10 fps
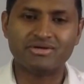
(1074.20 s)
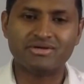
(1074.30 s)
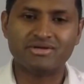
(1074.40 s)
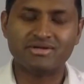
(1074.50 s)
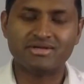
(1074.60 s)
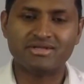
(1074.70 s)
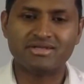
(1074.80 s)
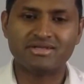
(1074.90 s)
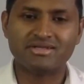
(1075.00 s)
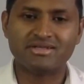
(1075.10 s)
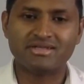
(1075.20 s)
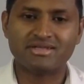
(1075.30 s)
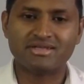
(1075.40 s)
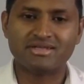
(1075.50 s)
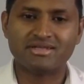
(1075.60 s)

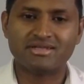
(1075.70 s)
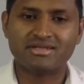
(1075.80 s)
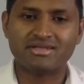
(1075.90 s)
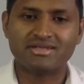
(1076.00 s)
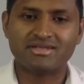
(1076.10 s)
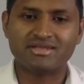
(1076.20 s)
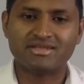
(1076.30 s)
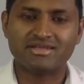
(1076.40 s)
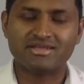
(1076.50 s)
Nothing is said.